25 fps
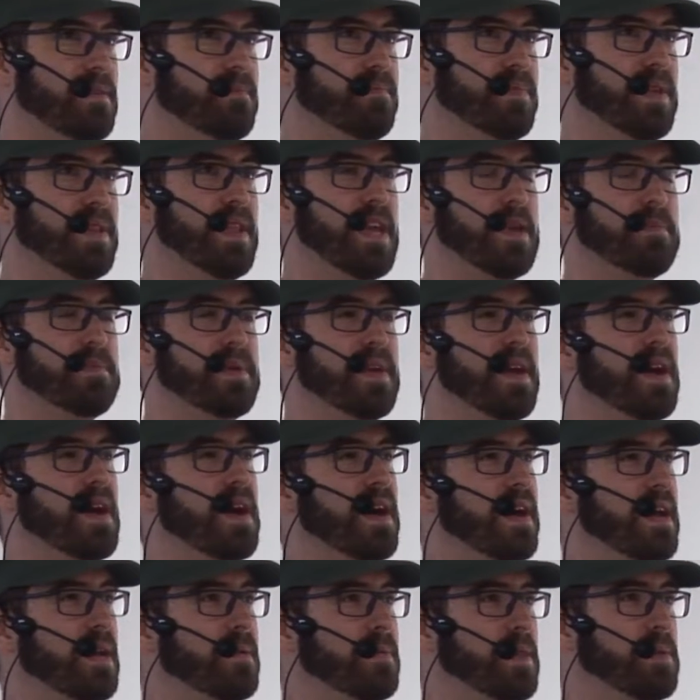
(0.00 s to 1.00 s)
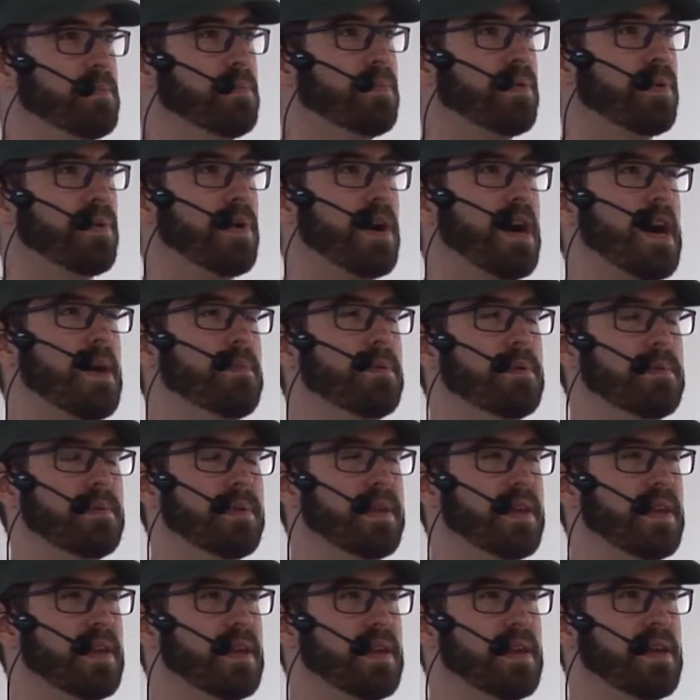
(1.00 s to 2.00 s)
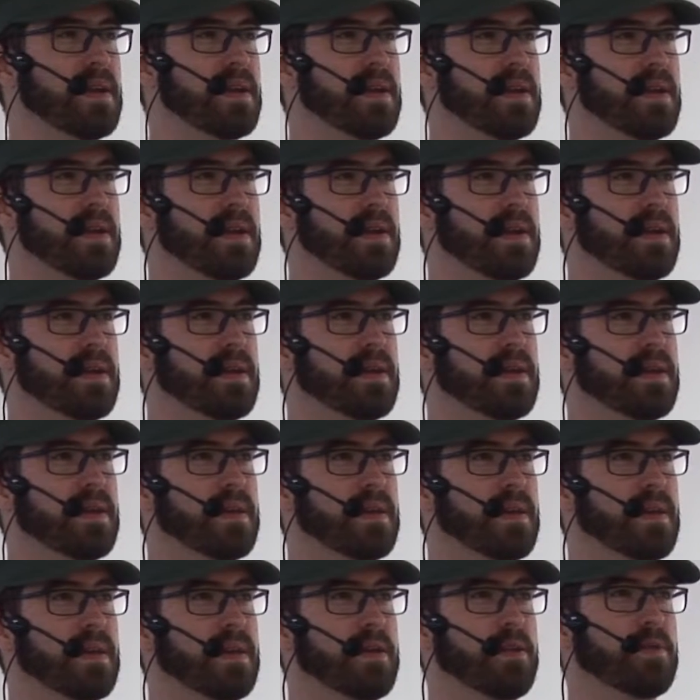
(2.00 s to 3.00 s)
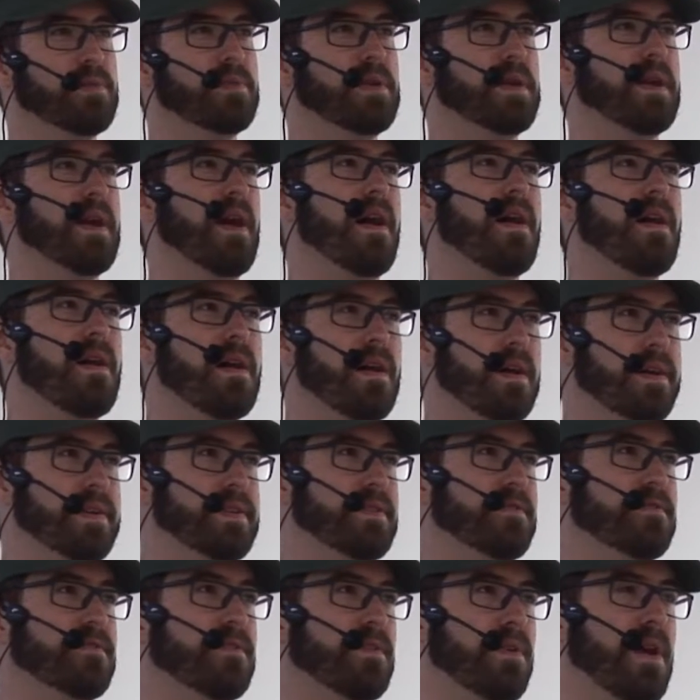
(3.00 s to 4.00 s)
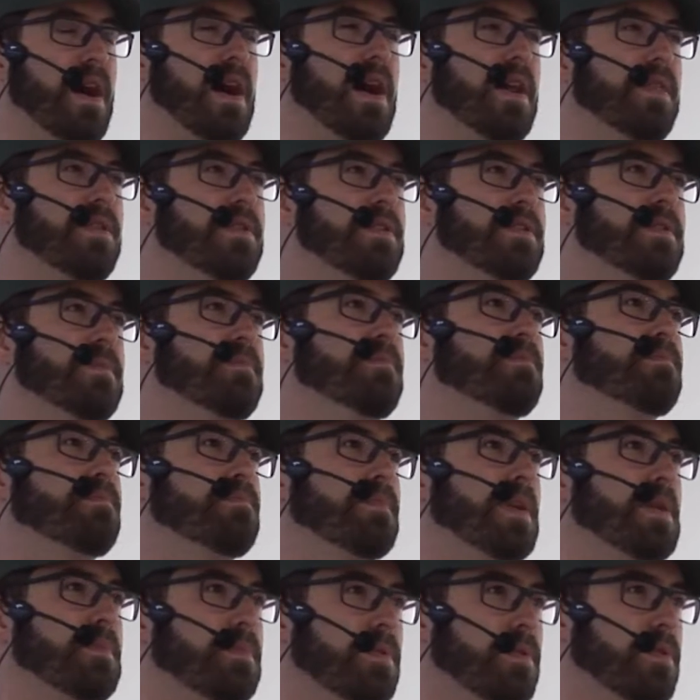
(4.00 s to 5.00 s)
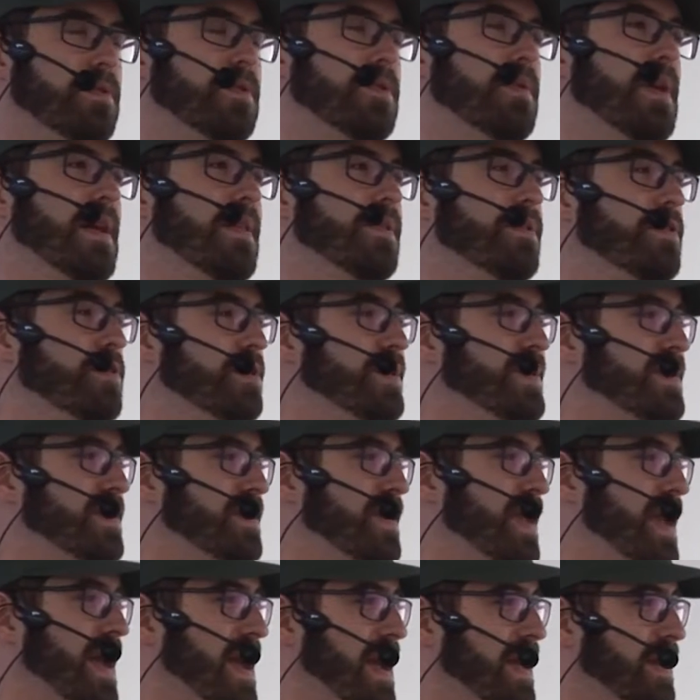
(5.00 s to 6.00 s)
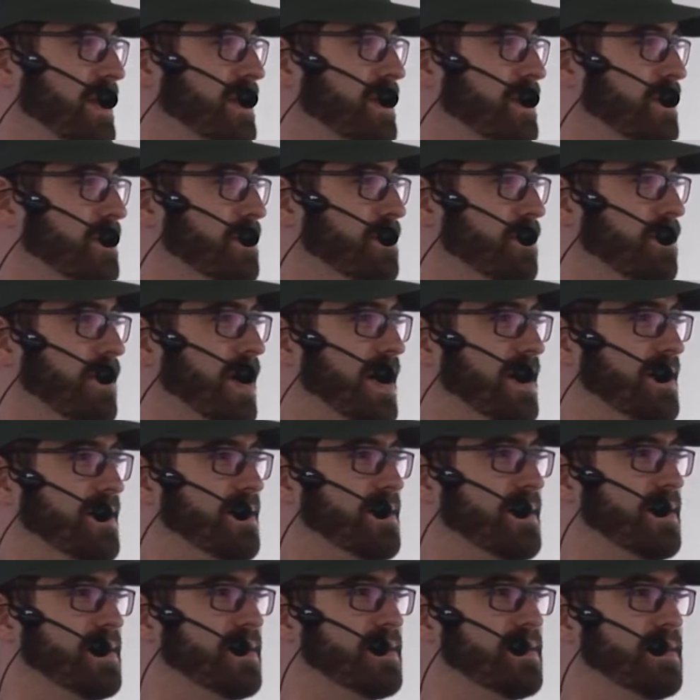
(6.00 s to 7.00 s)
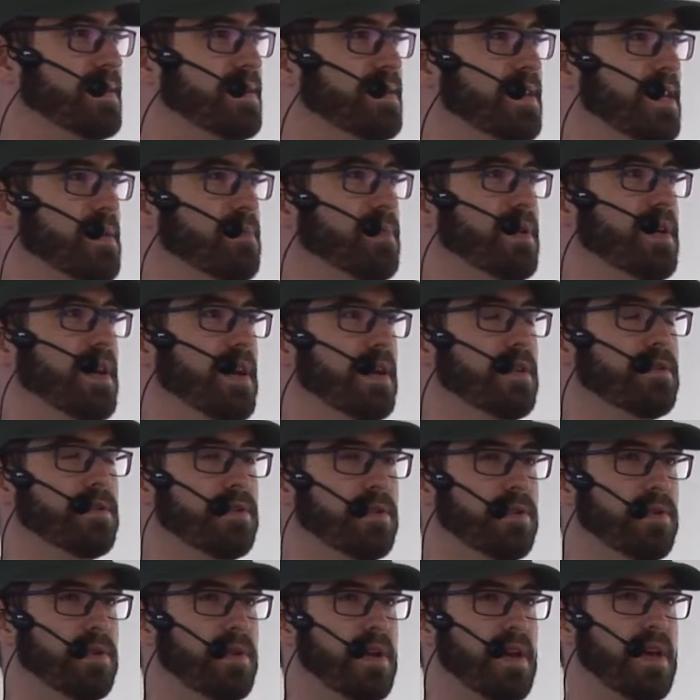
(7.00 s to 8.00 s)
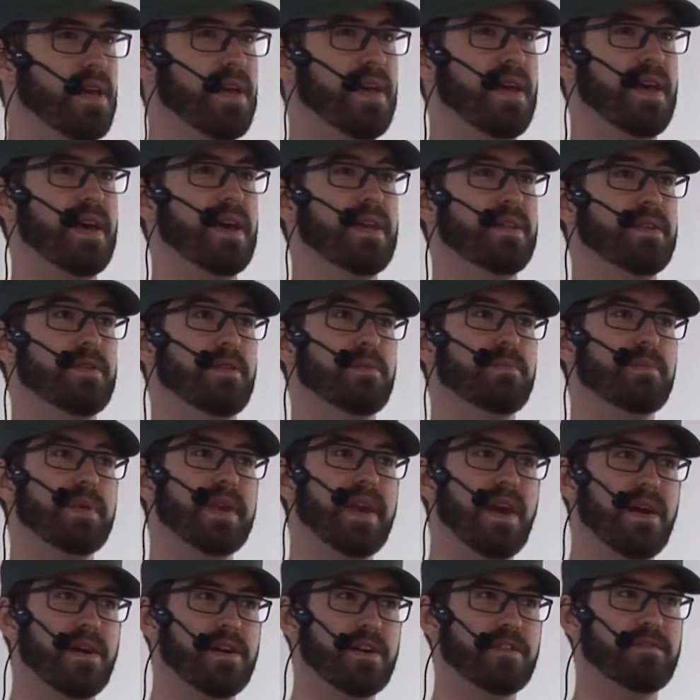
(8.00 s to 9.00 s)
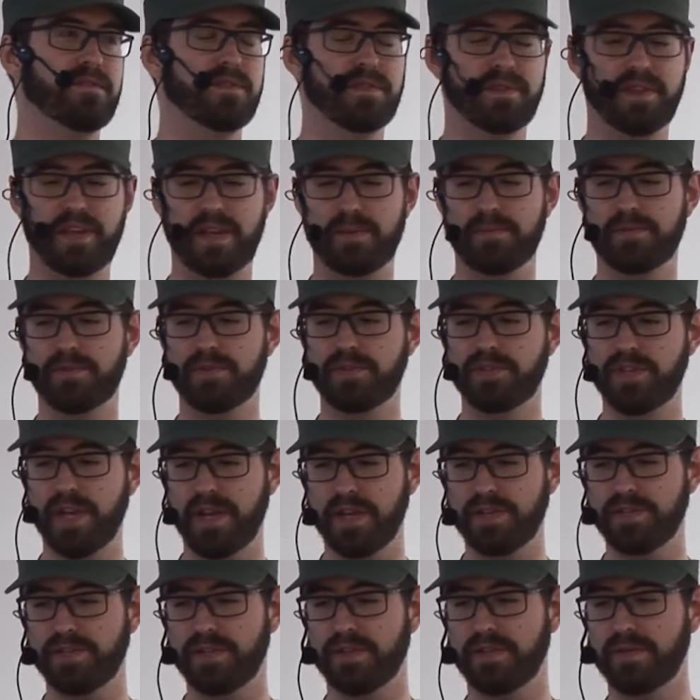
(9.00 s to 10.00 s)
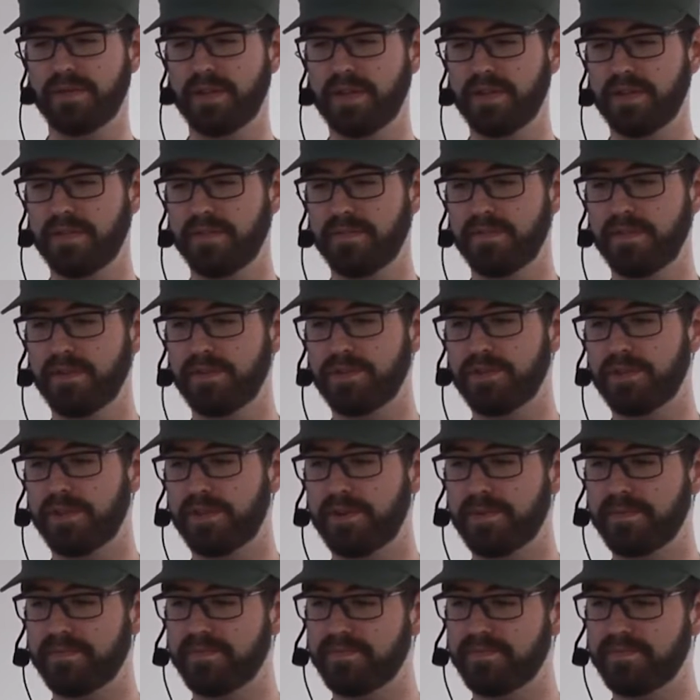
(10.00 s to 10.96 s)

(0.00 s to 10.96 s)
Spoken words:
an API, then probably it'll be hard for other people to understand what does this API do, and it will be hard for them to change it in the future.